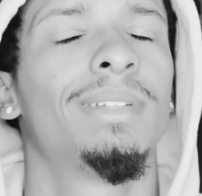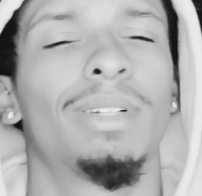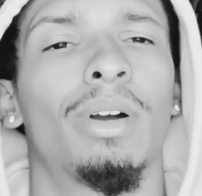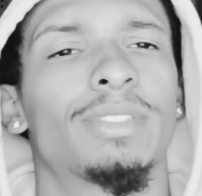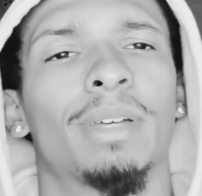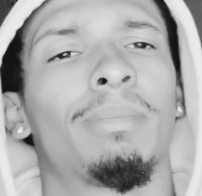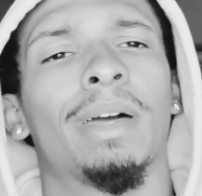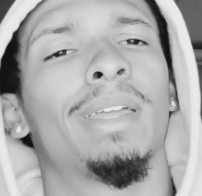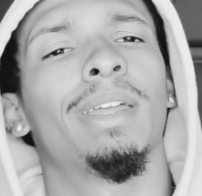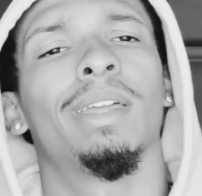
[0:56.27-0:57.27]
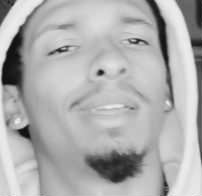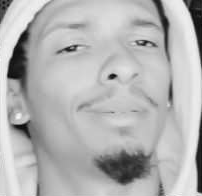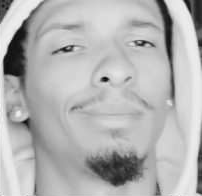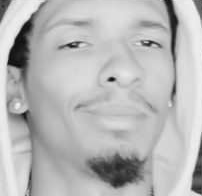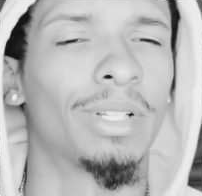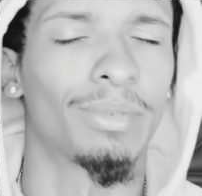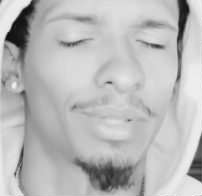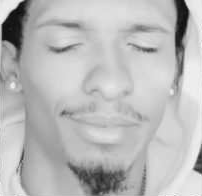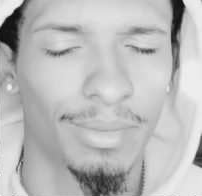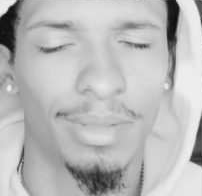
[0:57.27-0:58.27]
Go on top of my head,
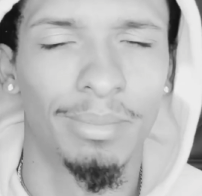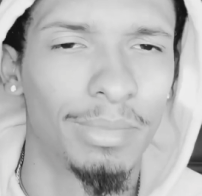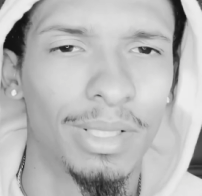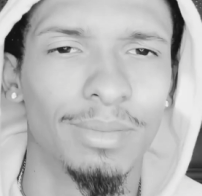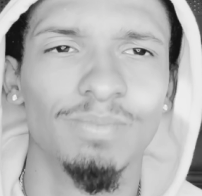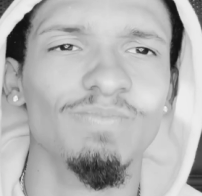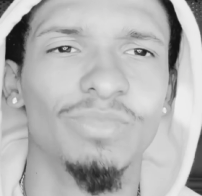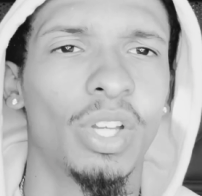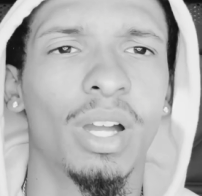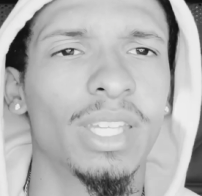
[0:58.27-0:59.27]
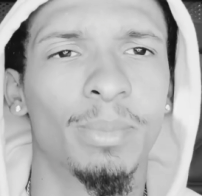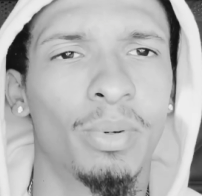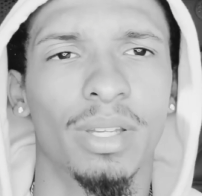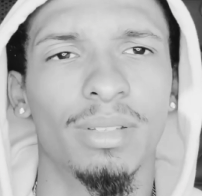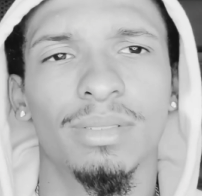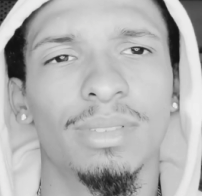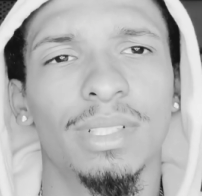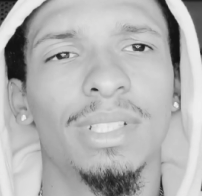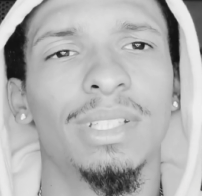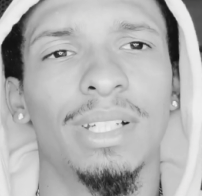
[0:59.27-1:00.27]
whatever. But y'all get the point.
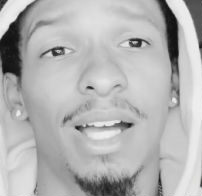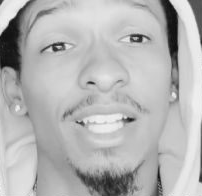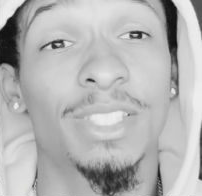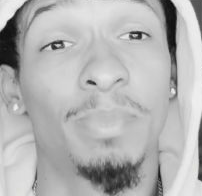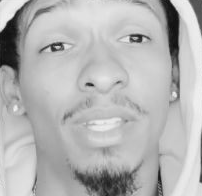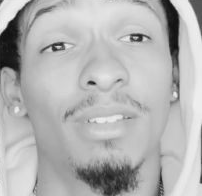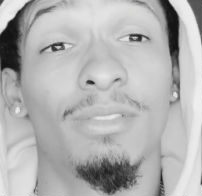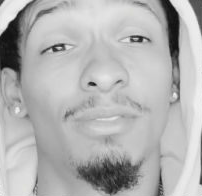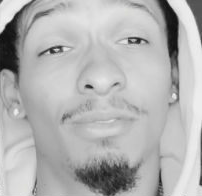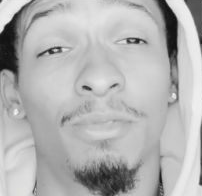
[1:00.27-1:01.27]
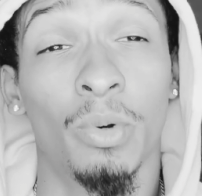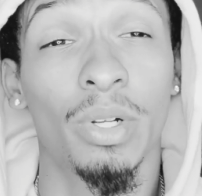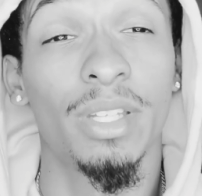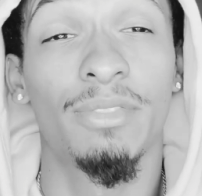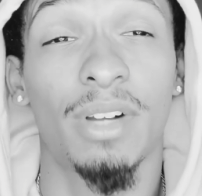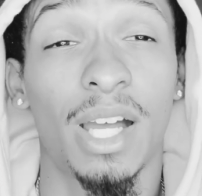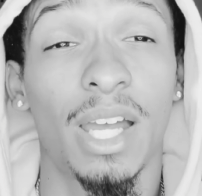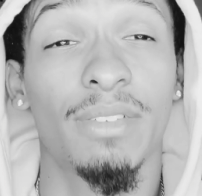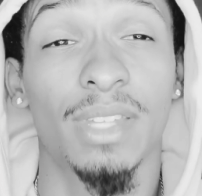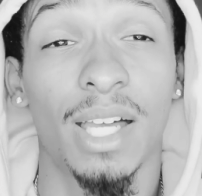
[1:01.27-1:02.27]
I spent
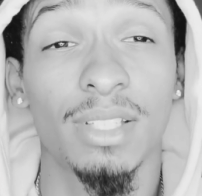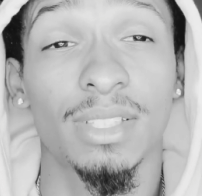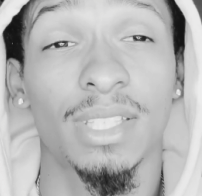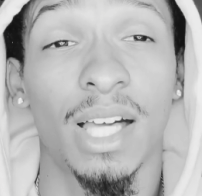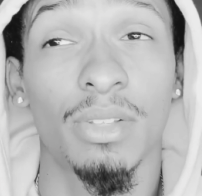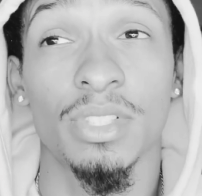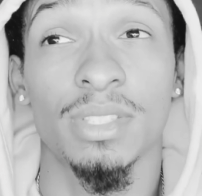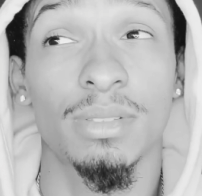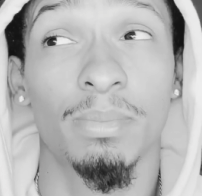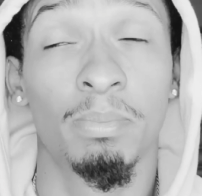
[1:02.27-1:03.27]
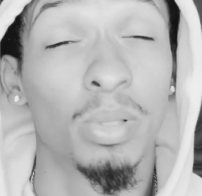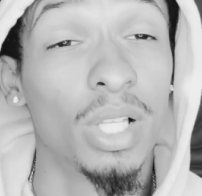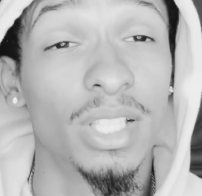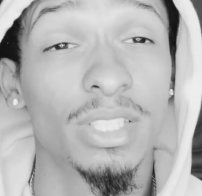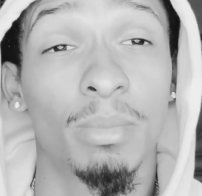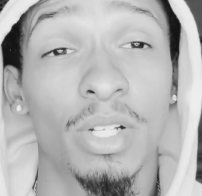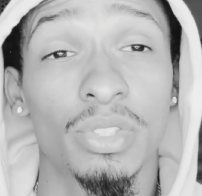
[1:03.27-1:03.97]
$45,000 plus on my